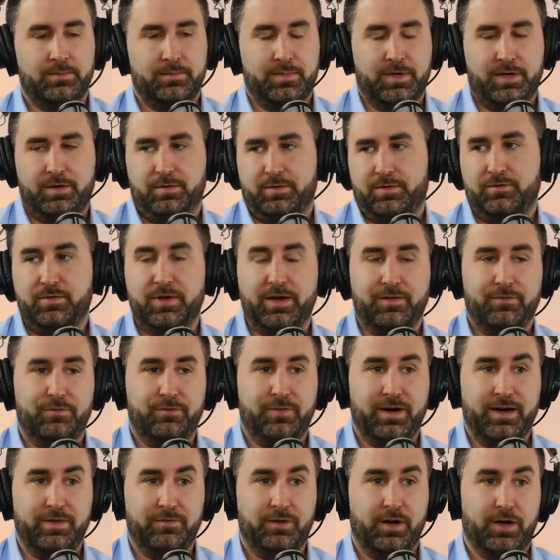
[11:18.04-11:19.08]
You know, if mm -hmm. you mm-hmm.
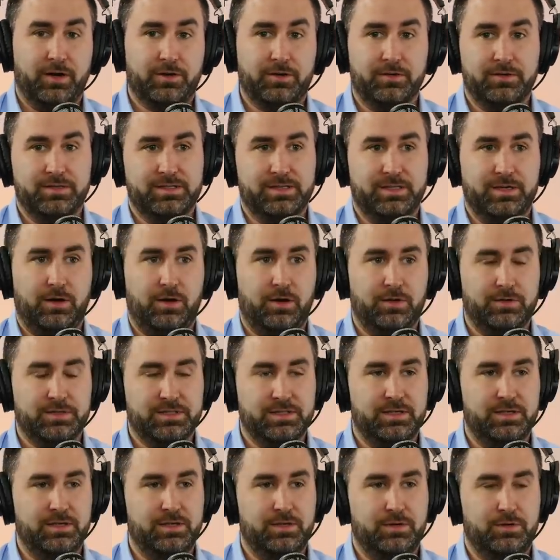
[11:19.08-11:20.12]
have five doctors that all
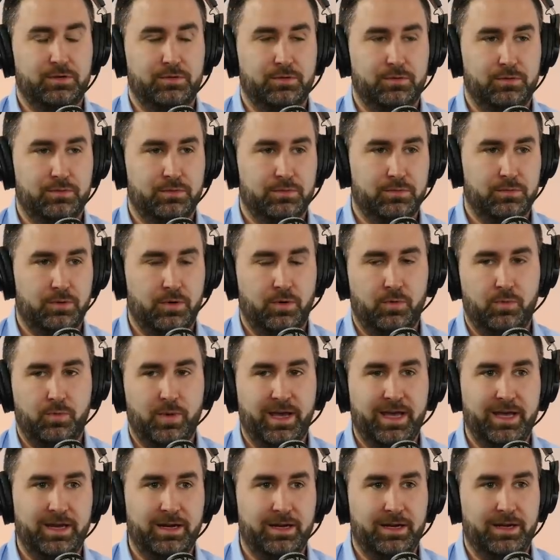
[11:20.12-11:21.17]
send you a
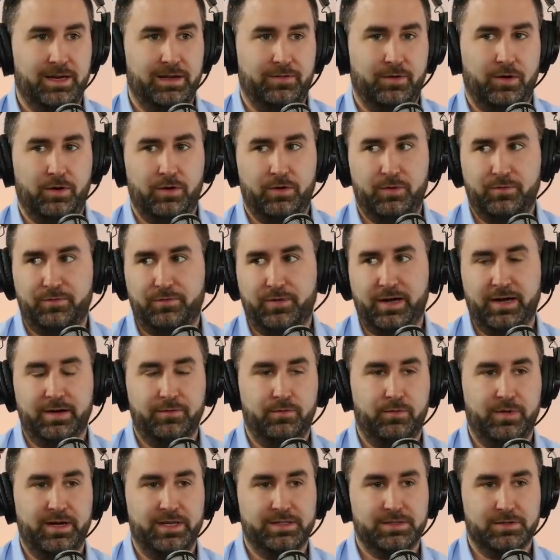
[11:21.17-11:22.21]
weight and all five
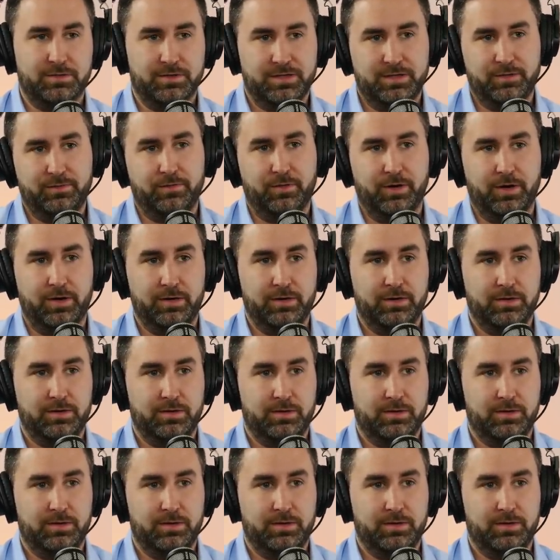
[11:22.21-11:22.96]
weights are different,